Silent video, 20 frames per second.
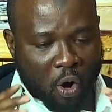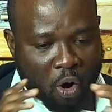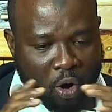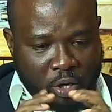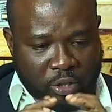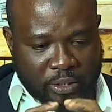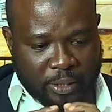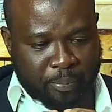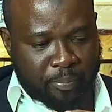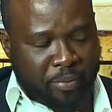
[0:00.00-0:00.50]

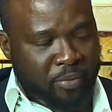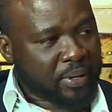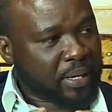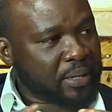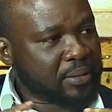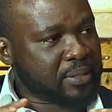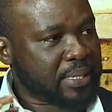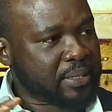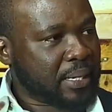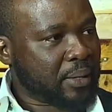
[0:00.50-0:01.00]
All the
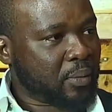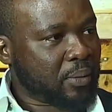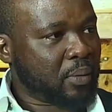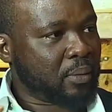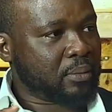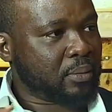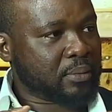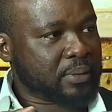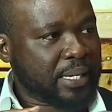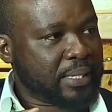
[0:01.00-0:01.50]
programs that
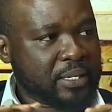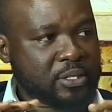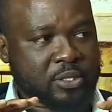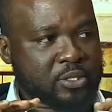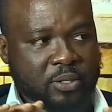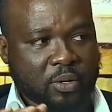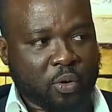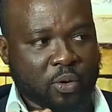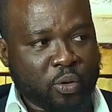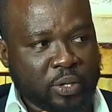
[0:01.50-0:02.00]

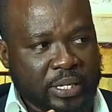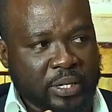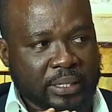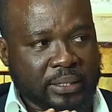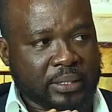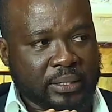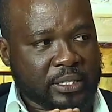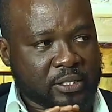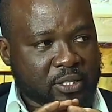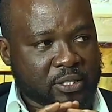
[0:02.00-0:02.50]
is
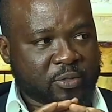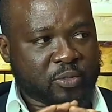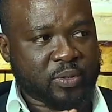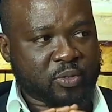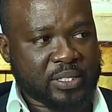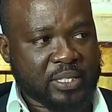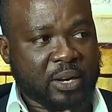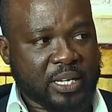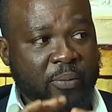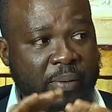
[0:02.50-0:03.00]
only the
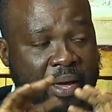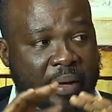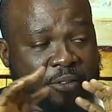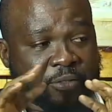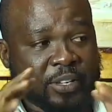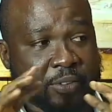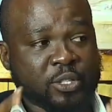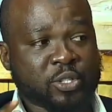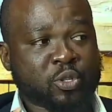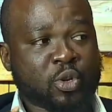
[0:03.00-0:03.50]
softwares that we
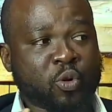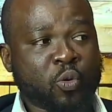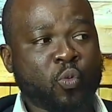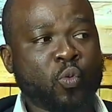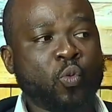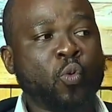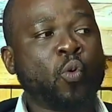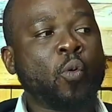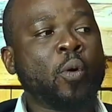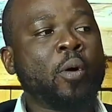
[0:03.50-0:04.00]
have
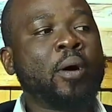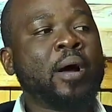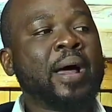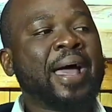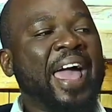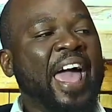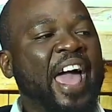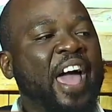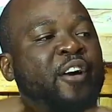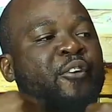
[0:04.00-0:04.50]
installed will
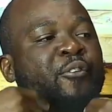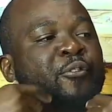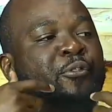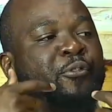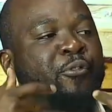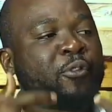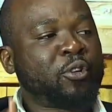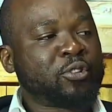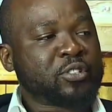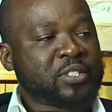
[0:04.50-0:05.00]

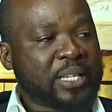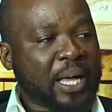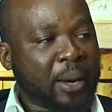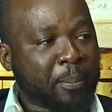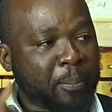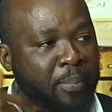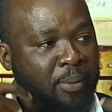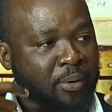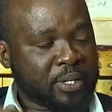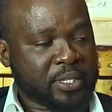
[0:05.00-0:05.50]
enforce
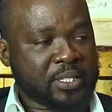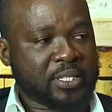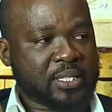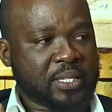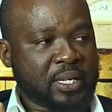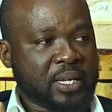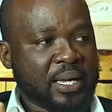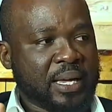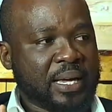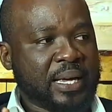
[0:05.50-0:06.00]
that
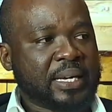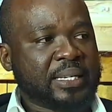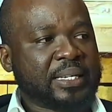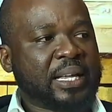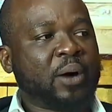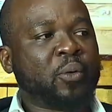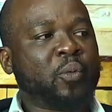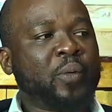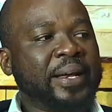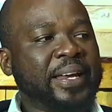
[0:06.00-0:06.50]
policy.
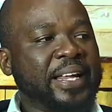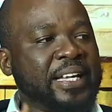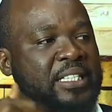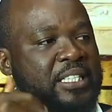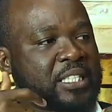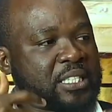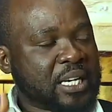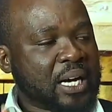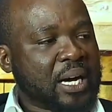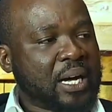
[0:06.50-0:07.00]
That when a
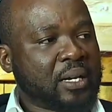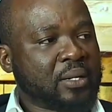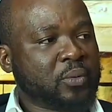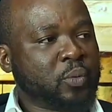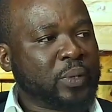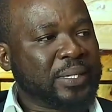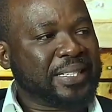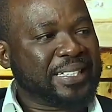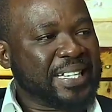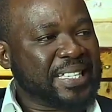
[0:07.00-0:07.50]

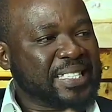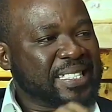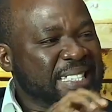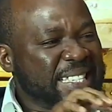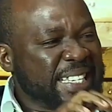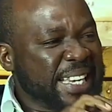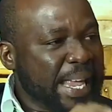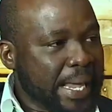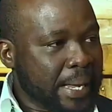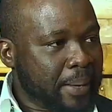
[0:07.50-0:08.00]
child with
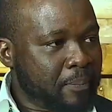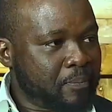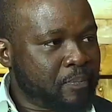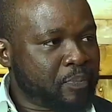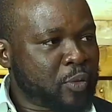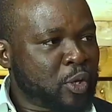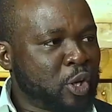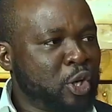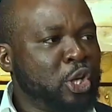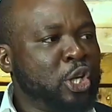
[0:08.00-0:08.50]
this name
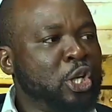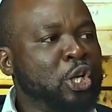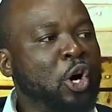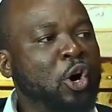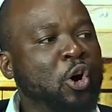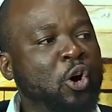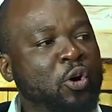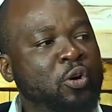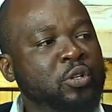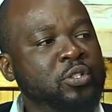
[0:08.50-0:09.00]

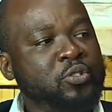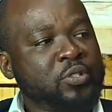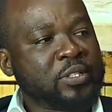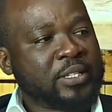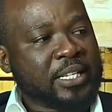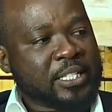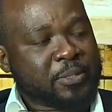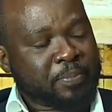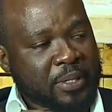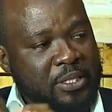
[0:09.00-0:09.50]
log on to
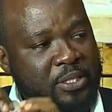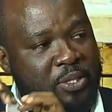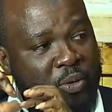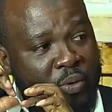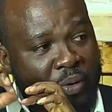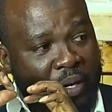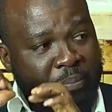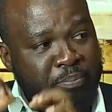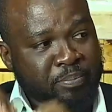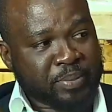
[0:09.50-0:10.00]
this
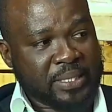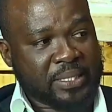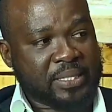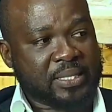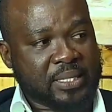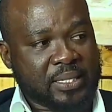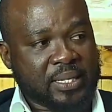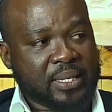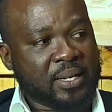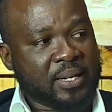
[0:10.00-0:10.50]
particular
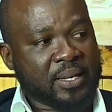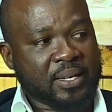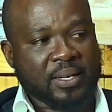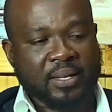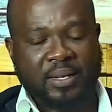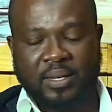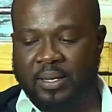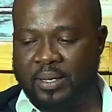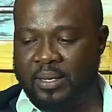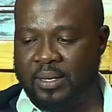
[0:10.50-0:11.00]
PC,
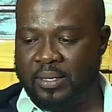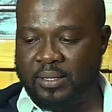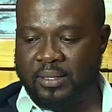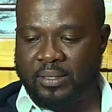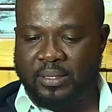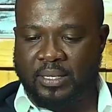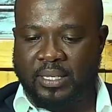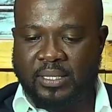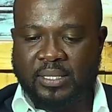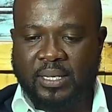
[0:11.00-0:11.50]

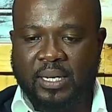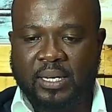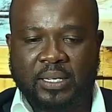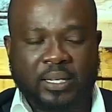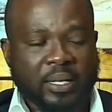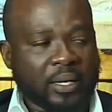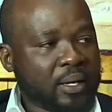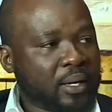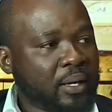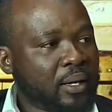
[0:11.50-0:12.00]
these
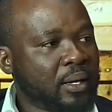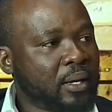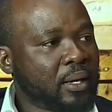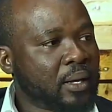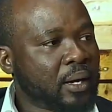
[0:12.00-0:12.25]
are the